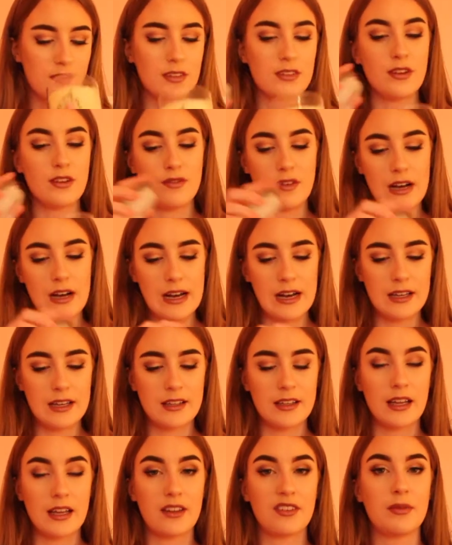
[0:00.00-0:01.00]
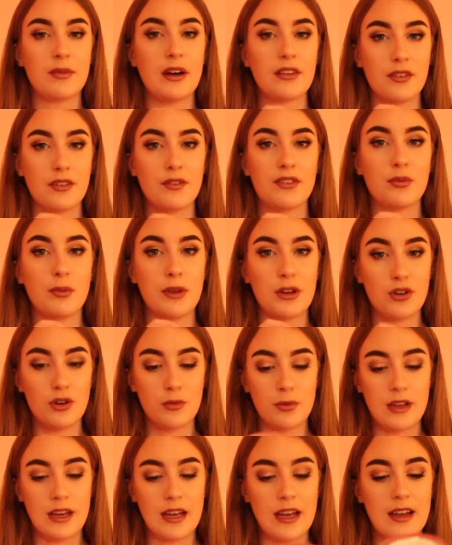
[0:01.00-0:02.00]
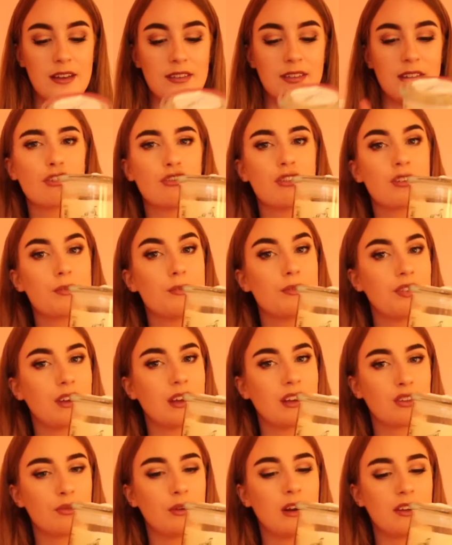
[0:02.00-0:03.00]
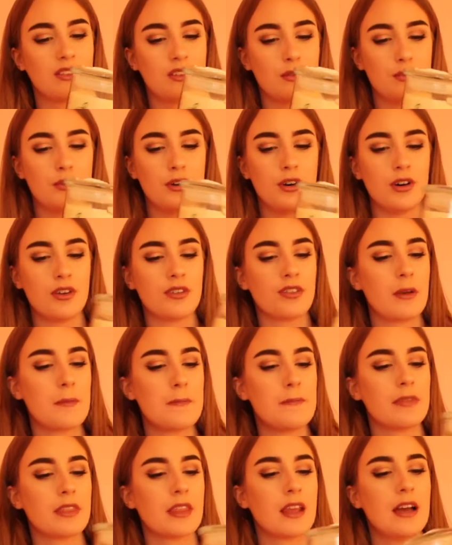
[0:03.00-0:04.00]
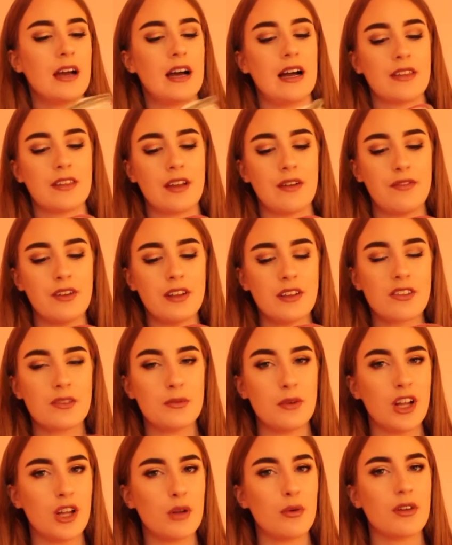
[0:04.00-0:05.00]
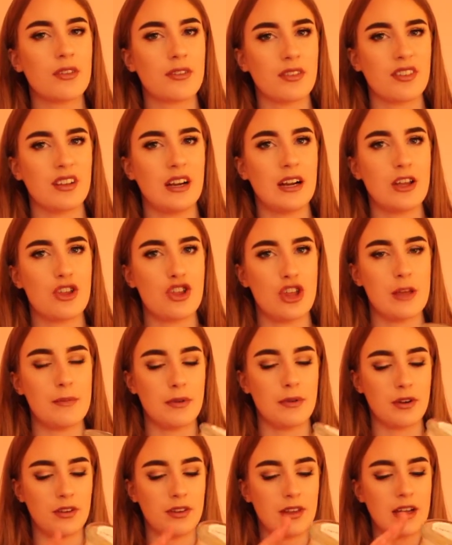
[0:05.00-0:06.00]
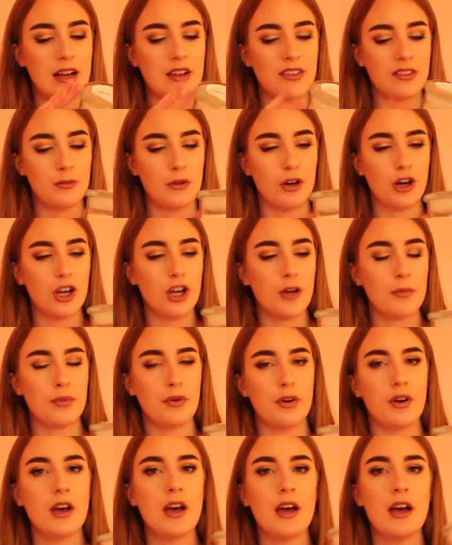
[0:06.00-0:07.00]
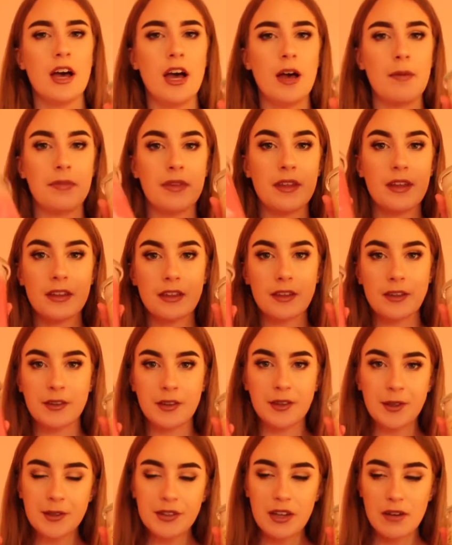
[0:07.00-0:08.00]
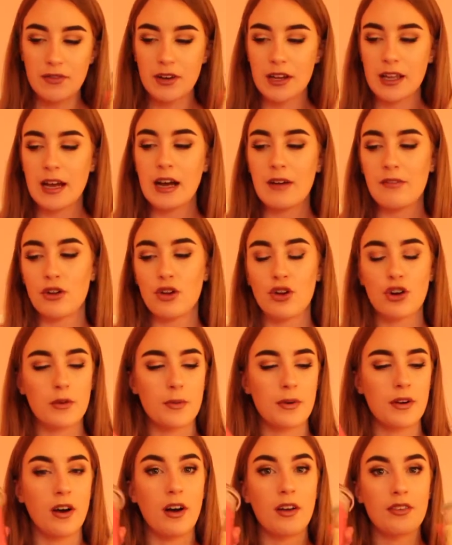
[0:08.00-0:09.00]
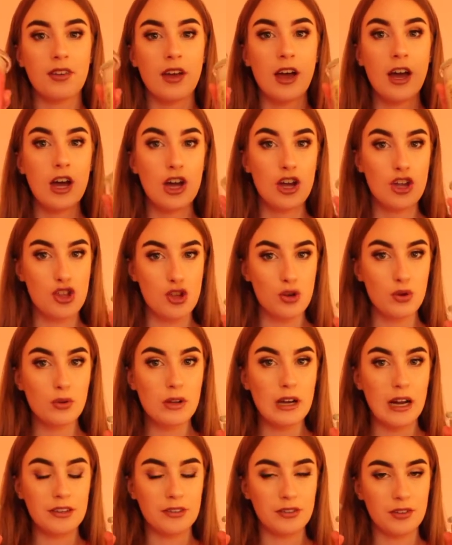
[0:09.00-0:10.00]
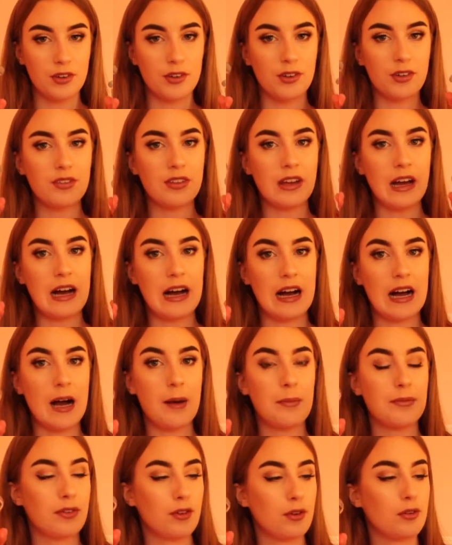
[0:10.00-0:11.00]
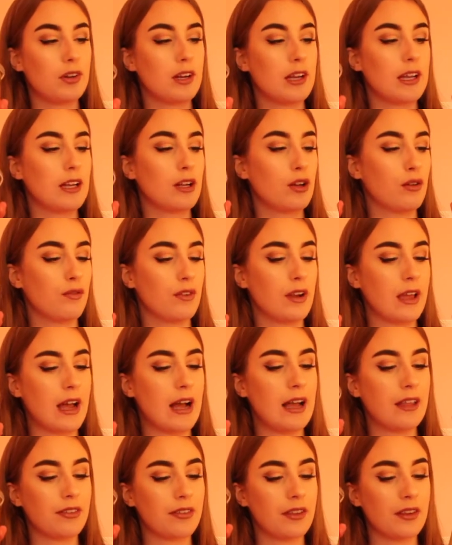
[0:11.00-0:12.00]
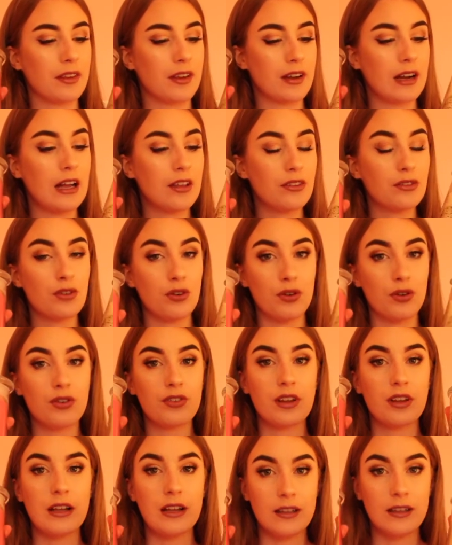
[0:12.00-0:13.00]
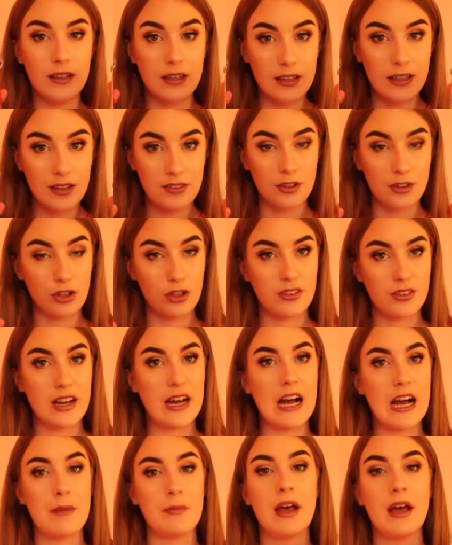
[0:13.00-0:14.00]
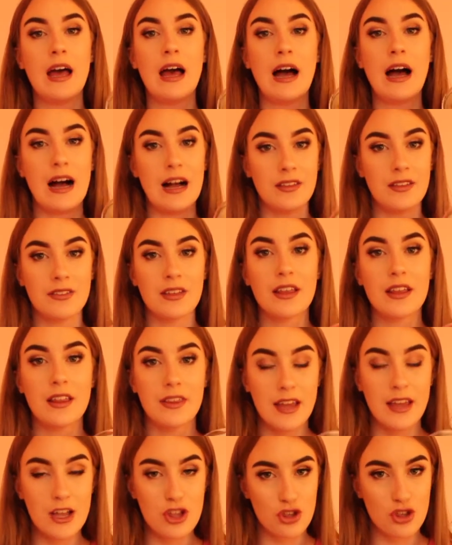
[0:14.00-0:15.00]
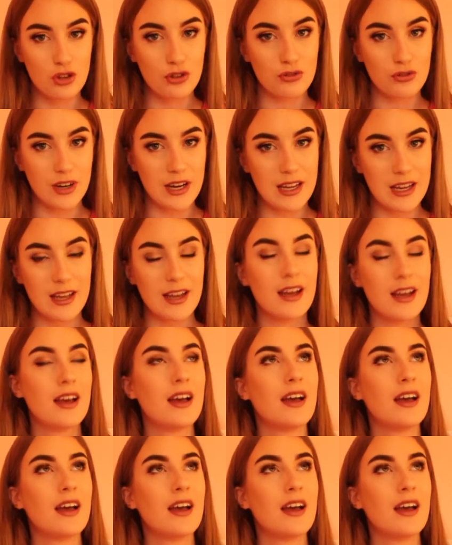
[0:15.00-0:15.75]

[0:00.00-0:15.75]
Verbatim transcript: divine, it smells of sweet cupcakes. It's Christmassy as well, I suppose. And I think the smaller ones are slightly cheaper because they are smaller, but definitely have a look, because dual candles are absolutely lovely, and the candles last a long time, and their jewellery